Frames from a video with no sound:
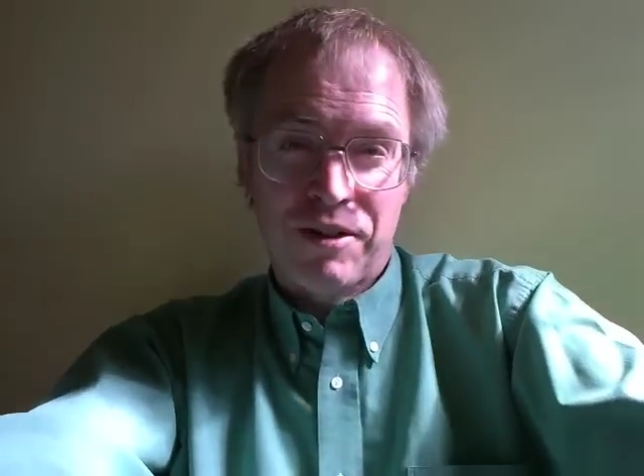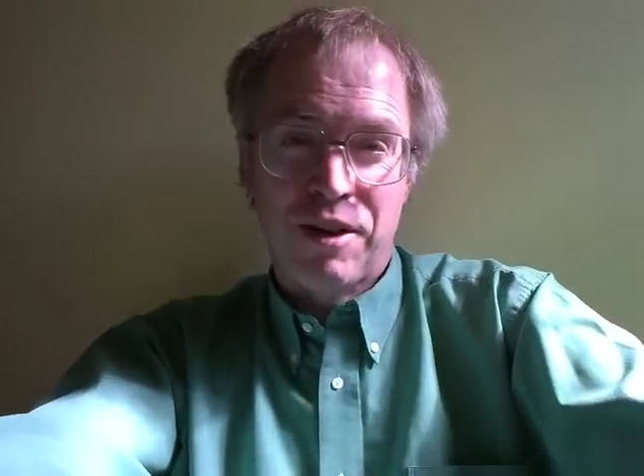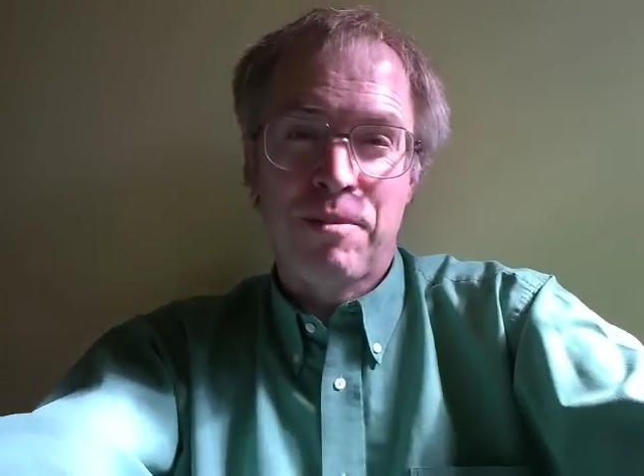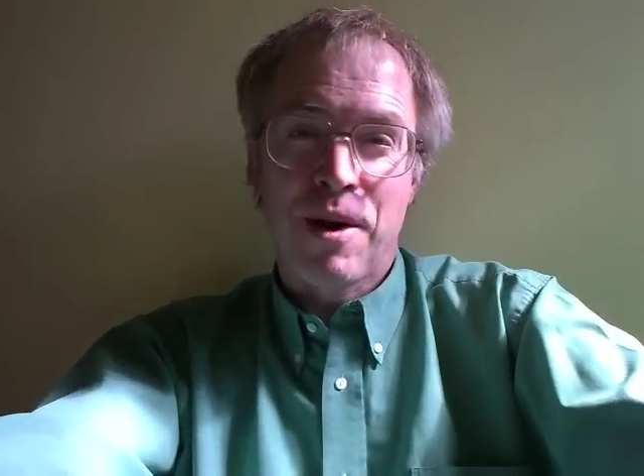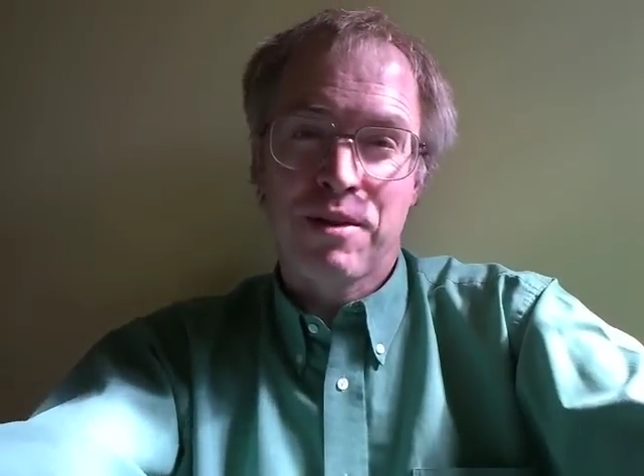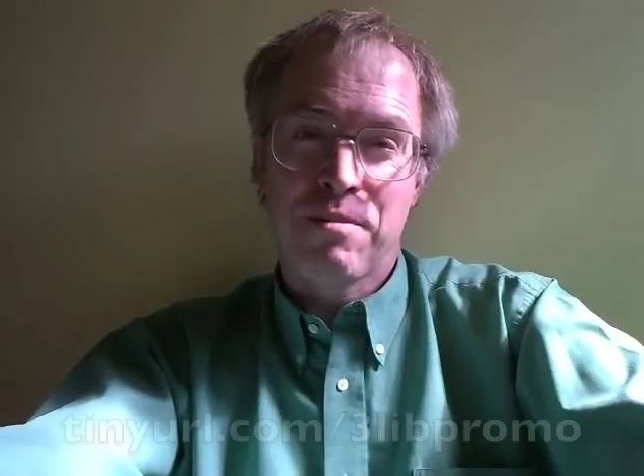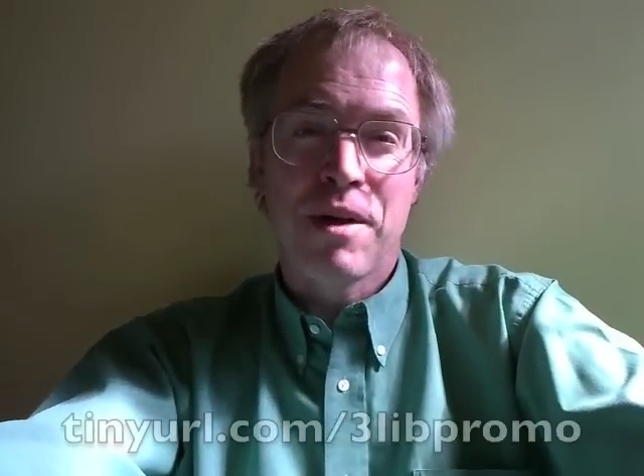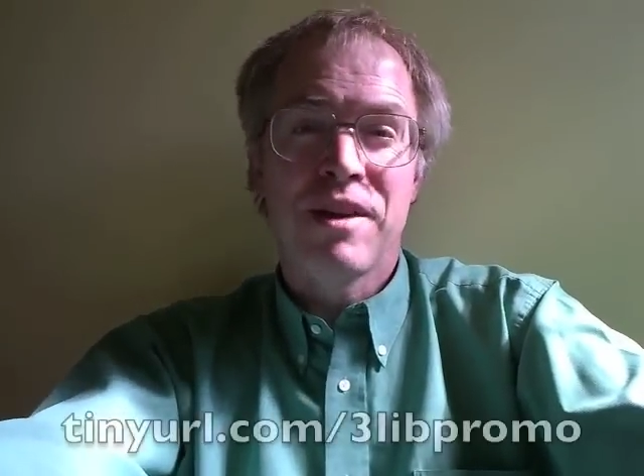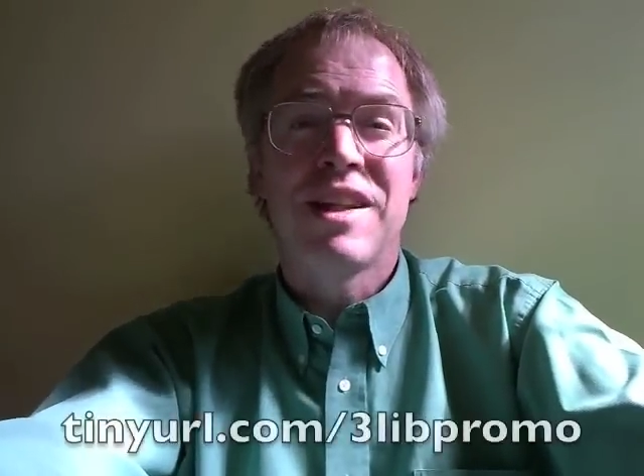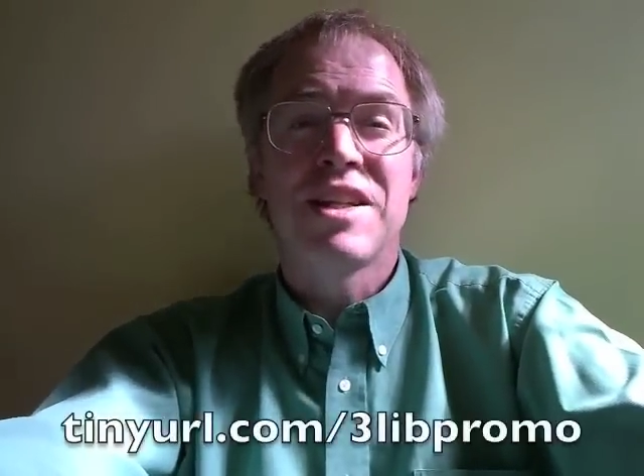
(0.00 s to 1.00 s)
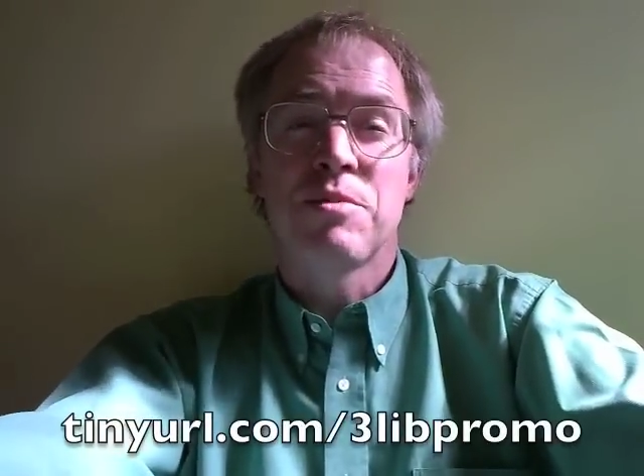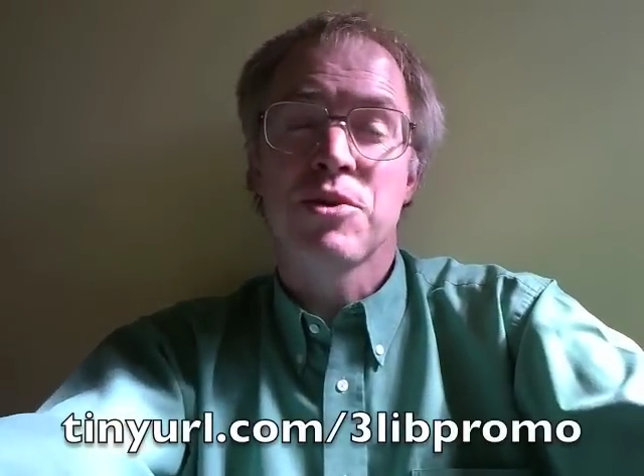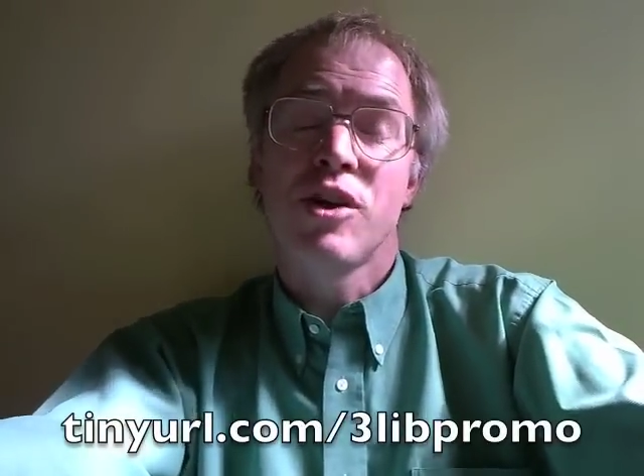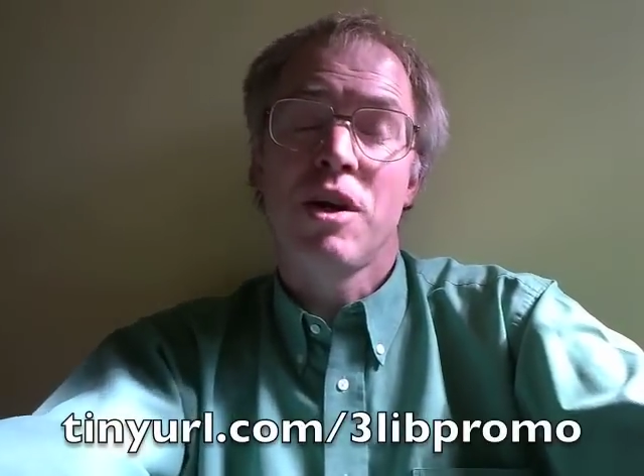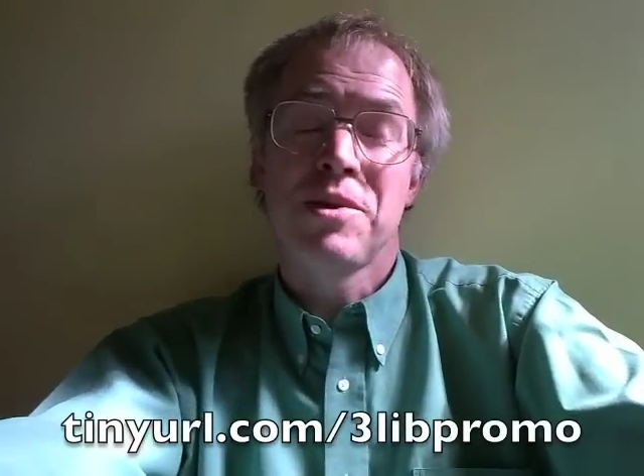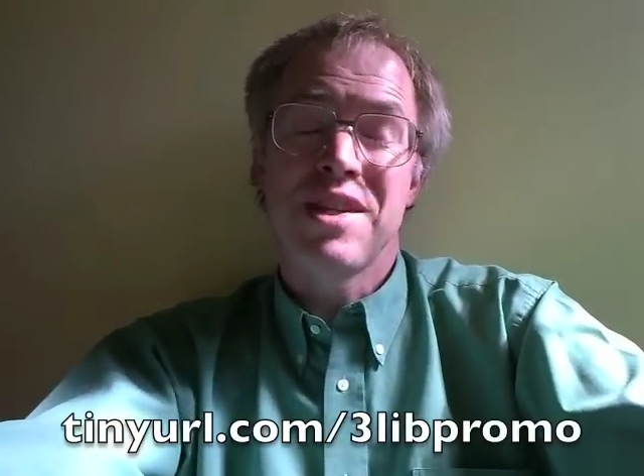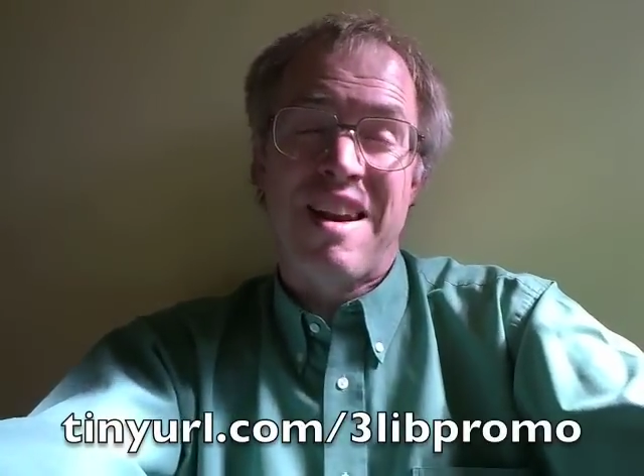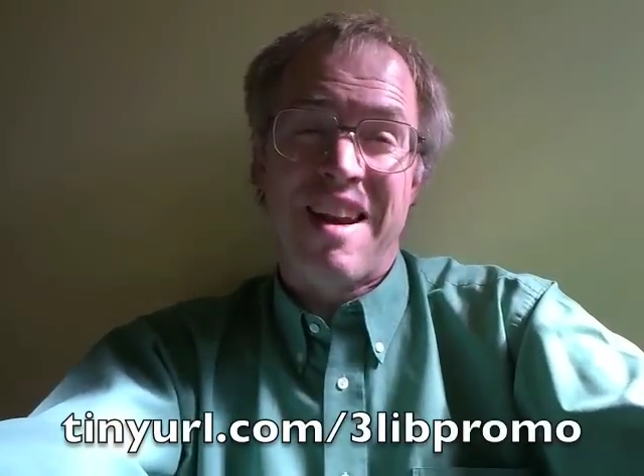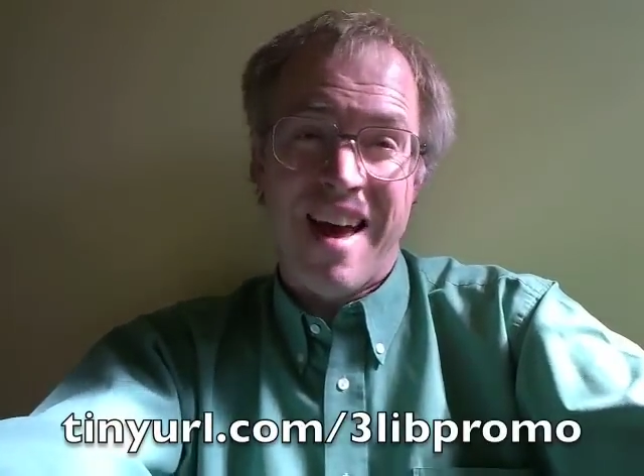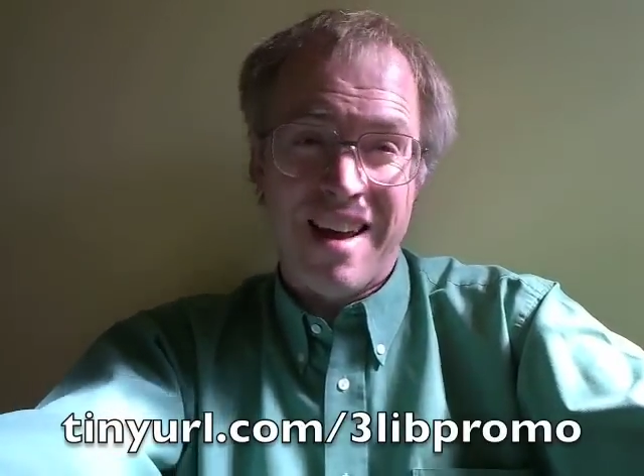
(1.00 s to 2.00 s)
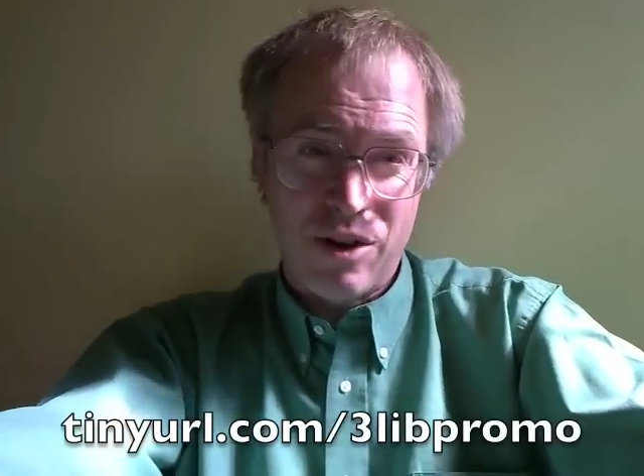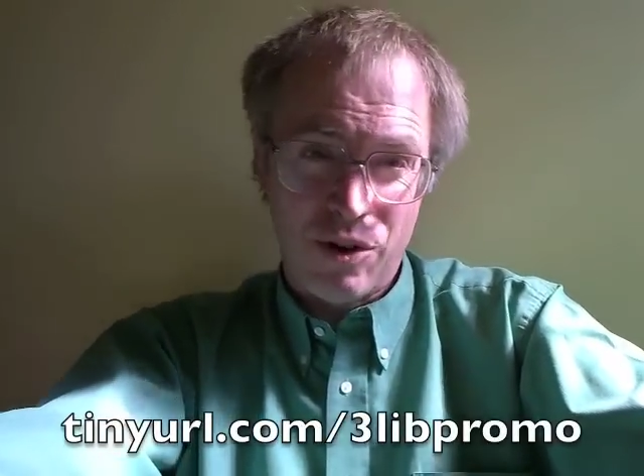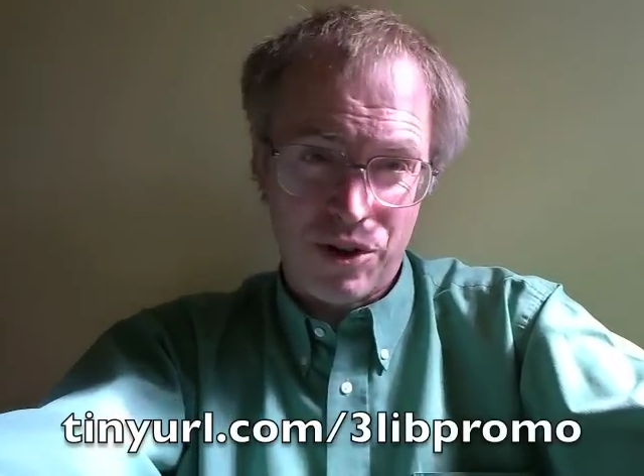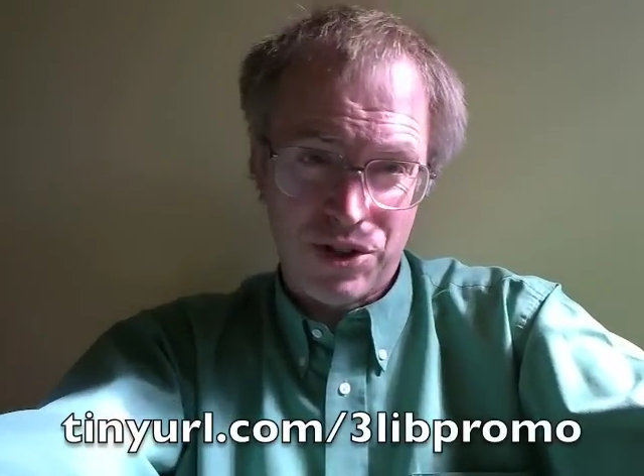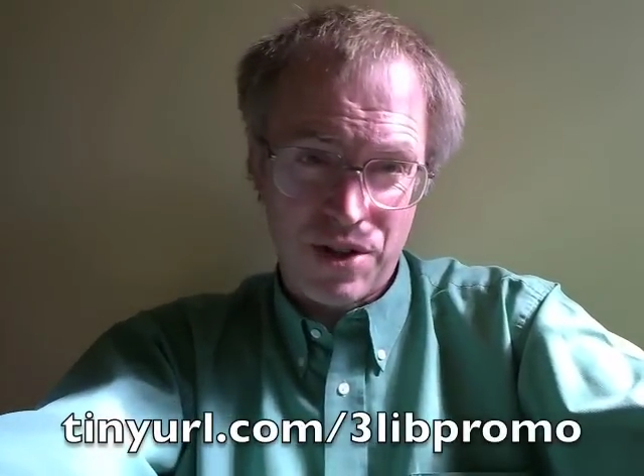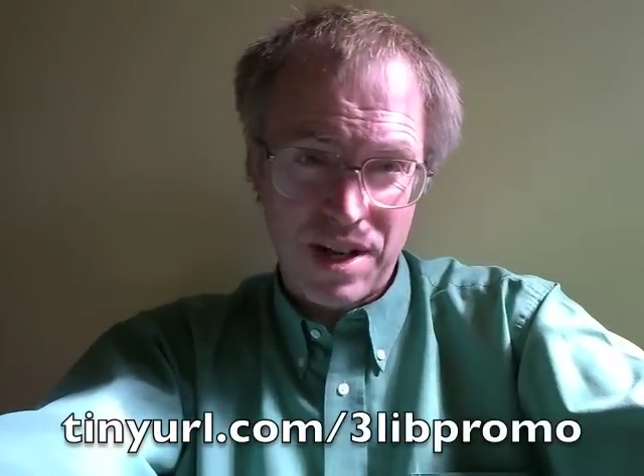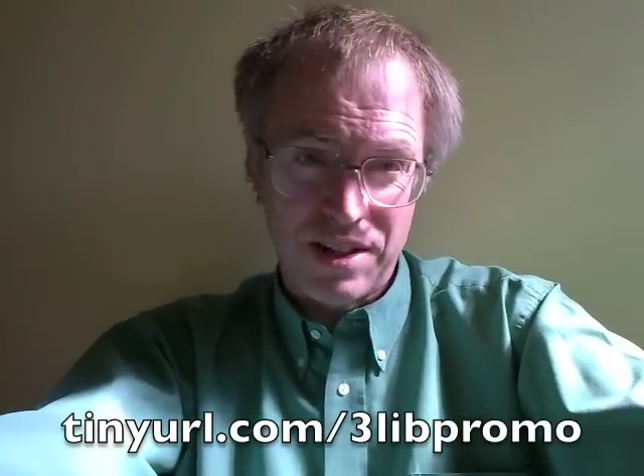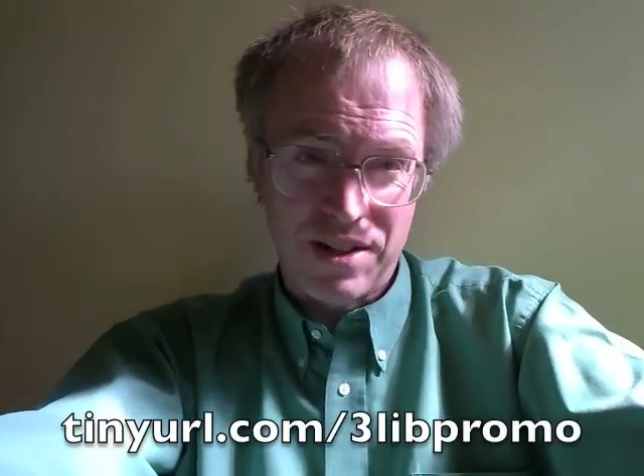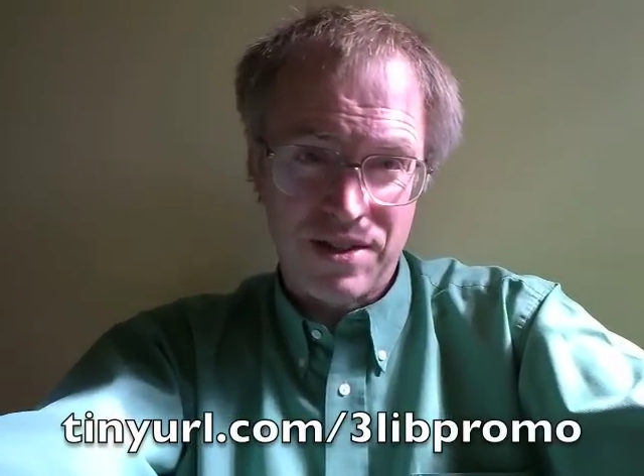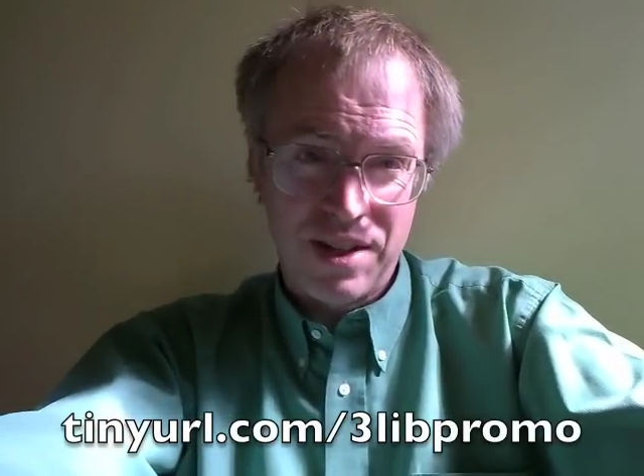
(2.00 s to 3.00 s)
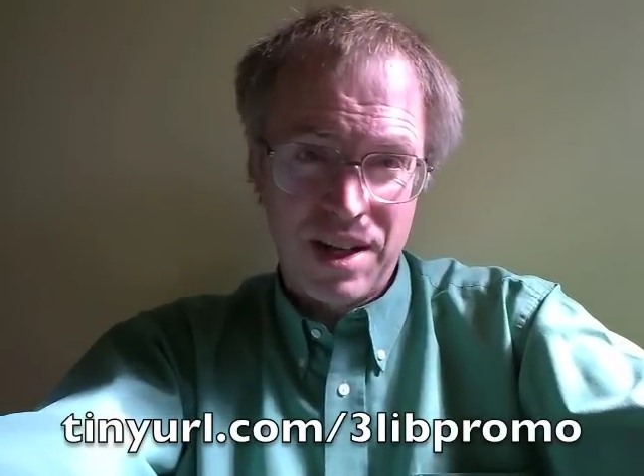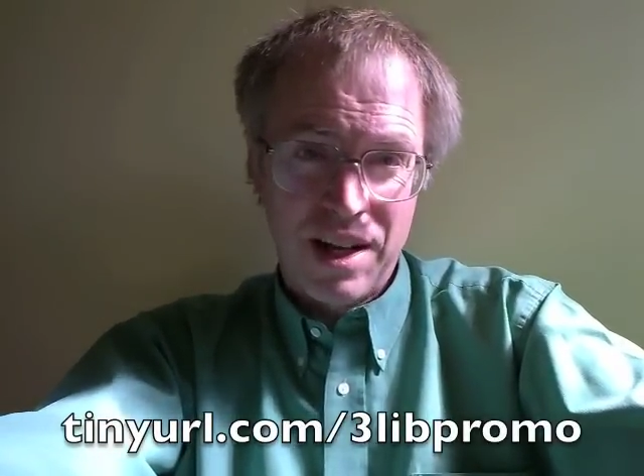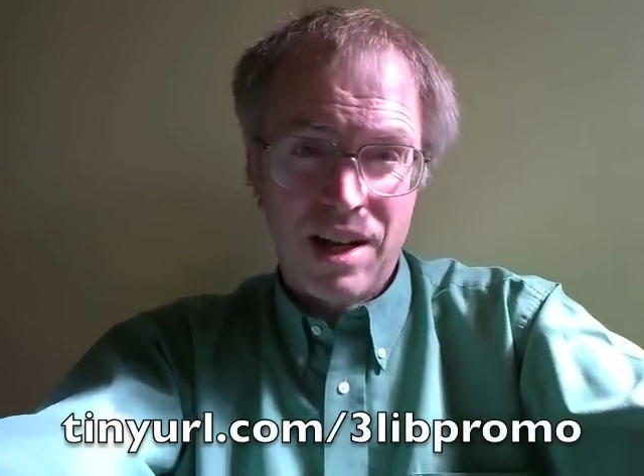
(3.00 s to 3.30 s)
for both monthly subscribers and ad hoc donators.